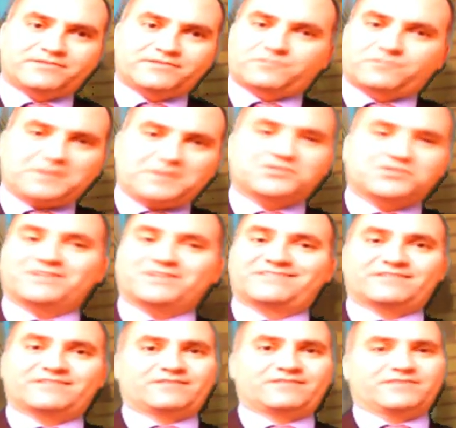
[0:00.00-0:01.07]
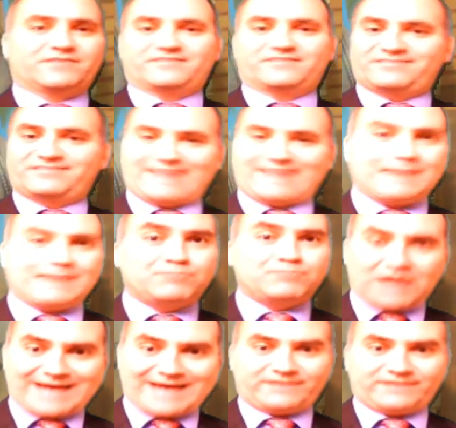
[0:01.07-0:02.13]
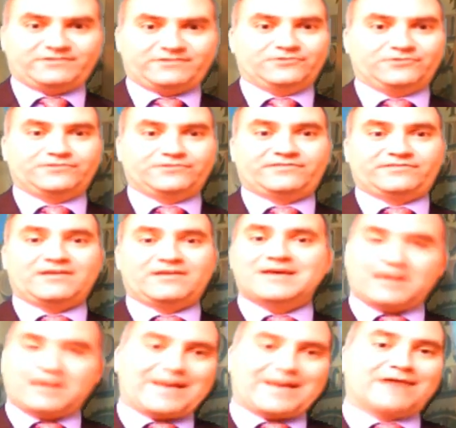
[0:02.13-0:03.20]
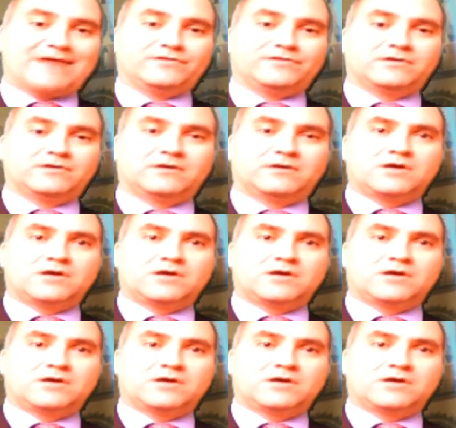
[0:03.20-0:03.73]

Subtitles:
the speech consists of the same platitudes about